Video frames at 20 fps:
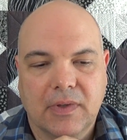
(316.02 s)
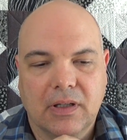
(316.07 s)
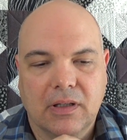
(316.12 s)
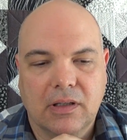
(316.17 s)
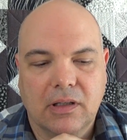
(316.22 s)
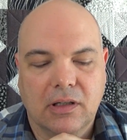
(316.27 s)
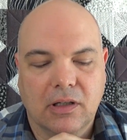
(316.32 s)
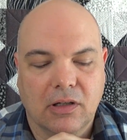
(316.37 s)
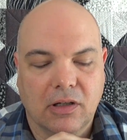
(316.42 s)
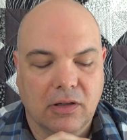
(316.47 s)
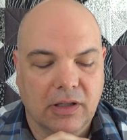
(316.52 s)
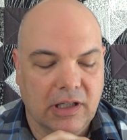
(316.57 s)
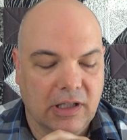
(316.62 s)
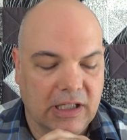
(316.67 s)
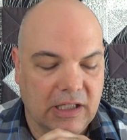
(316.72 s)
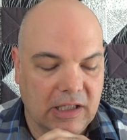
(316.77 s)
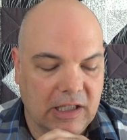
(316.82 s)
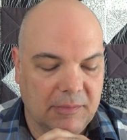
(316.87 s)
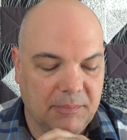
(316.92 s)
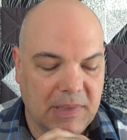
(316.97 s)
You know,
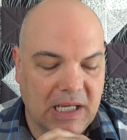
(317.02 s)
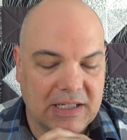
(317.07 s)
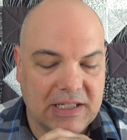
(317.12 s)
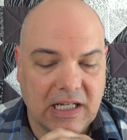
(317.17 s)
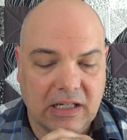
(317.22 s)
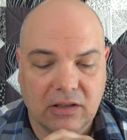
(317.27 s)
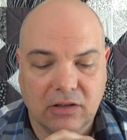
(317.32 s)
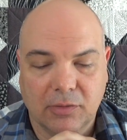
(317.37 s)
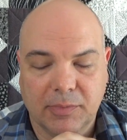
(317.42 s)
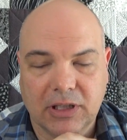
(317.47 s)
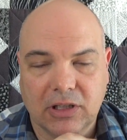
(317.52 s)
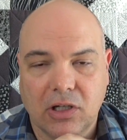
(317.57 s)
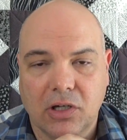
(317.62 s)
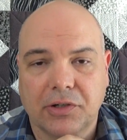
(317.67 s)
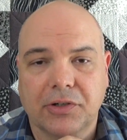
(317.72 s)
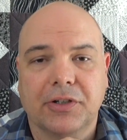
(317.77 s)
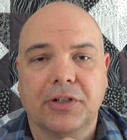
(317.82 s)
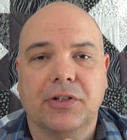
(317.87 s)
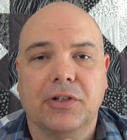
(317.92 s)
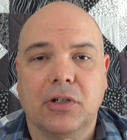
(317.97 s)
it may take a little bit
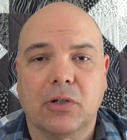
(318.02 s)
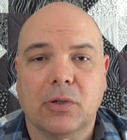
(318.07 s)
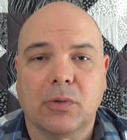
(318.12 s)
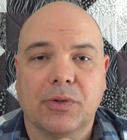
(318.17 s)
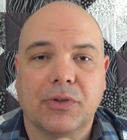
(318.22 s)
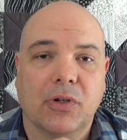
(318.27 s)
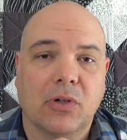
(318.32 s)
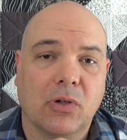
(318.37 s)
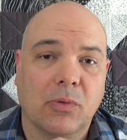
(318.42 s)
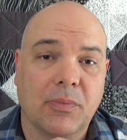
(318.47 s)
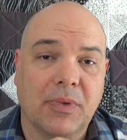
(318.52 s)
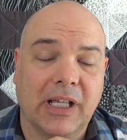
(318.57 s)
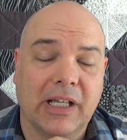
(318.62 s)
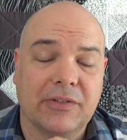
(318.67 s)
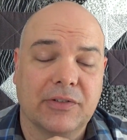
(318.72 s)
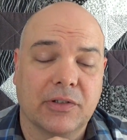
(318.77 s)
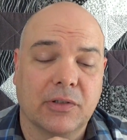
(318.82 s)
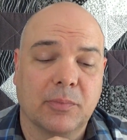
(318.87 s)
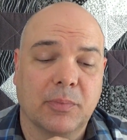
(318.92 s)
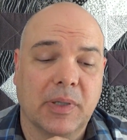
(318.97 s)
longer to do it with a home
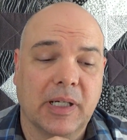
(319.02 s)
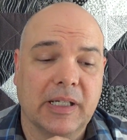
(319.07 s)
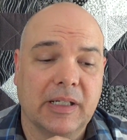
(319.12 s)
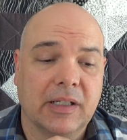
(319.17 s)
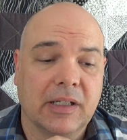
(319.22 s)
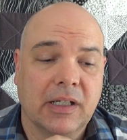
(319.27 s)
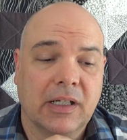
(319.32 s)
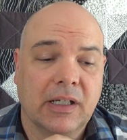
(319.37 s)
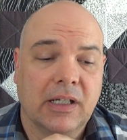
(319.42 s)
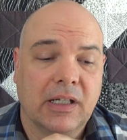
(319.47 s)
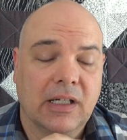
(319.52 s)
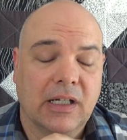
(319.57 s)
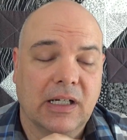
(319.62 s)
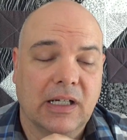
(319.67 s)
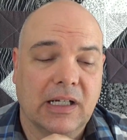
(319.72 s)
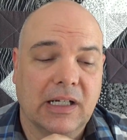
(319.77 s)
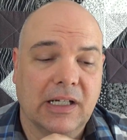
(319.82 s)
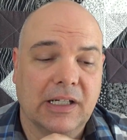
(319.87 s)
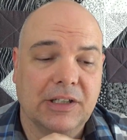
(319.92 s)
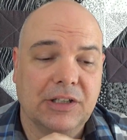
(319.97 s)
laser, but
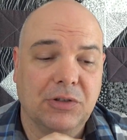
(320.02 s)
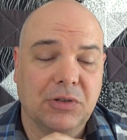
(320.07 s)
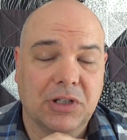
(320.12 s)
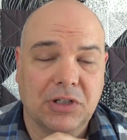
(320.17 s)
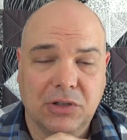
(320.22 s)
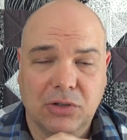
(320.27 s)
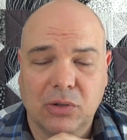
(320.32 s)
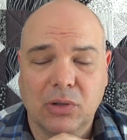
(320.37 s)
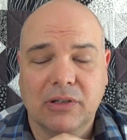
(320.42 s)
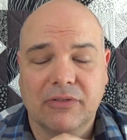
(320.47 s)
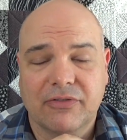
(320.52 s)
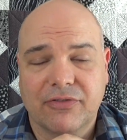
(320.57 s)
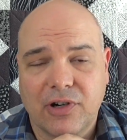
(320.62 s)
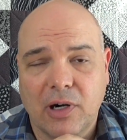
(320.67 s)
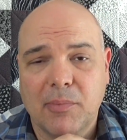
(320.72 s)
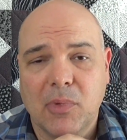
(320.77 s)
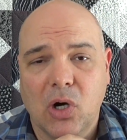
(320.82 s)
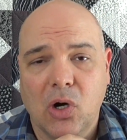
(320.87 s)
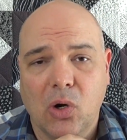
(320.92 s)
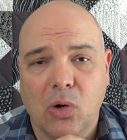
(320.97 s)
you can do it
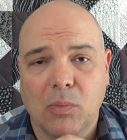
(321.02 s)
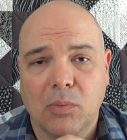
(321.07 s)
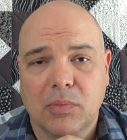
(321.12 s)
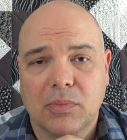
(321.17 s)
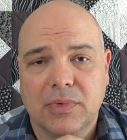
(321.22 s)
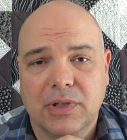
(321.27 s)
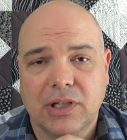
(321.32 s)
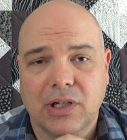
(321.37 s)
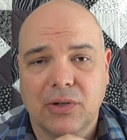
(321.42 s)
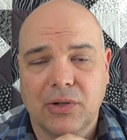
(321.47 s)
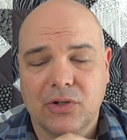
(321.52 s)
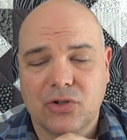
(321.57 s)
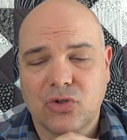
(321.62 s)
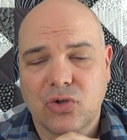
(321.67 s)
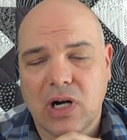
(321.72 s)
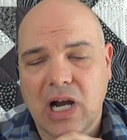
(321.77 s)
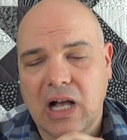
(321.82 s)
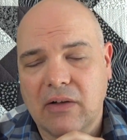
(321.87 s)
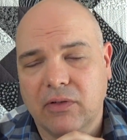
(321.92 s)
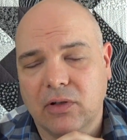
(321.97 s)
from home. You know, the
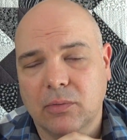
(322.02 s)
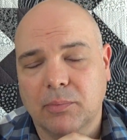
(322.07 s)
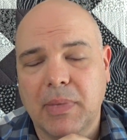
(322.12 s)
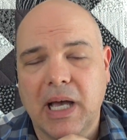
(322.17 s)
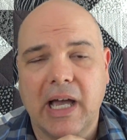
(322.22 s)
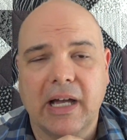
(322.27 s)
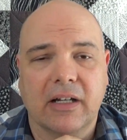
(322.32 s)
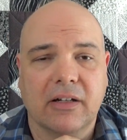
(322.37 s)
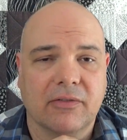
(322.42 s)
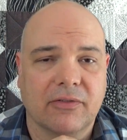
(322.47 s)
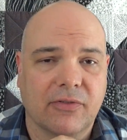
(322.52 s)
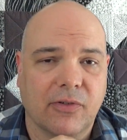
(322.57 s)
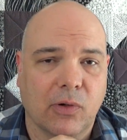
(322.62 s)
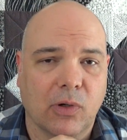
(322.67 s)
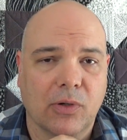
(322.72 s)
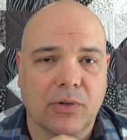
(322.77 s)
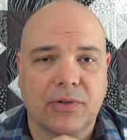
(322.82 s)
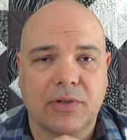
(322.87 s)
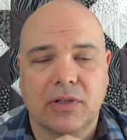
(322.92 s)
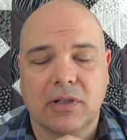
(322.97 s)
travel back and
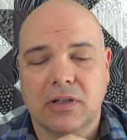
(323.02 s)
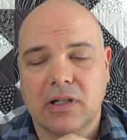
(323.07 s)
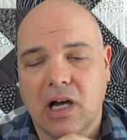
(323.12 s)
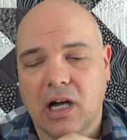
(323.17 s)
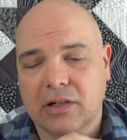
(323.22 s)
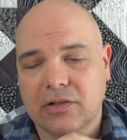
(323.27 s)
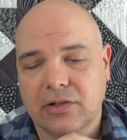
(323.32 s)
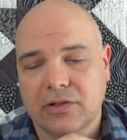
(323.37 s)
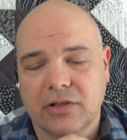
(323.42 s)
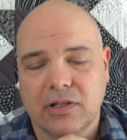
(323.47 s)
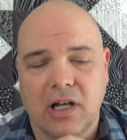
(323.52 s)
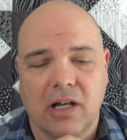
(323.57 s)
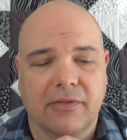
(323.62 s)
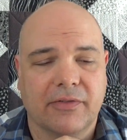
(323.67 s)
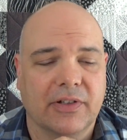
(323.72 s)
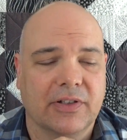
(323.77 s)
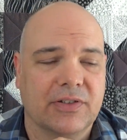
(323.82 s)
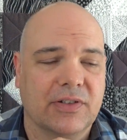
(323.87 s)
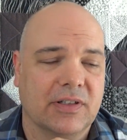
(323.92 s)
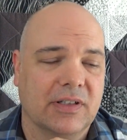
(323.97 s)
forth to the doctor's
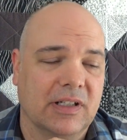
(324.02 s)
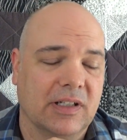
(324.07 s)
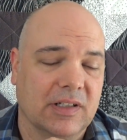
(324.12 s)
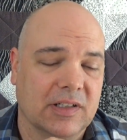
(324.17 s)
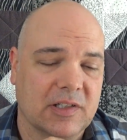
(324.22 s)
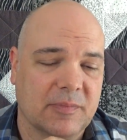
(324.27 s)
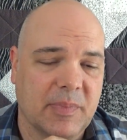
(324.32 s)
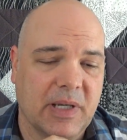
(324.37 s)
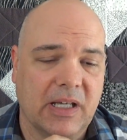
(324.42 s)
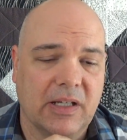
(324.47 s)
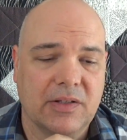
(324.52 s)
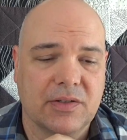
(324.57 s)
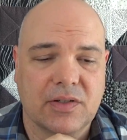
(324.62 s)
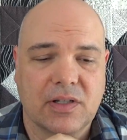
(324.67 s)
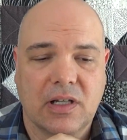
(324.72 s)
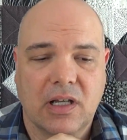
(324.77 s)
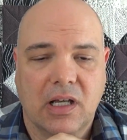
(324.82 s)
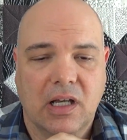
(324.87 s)
office and the expense.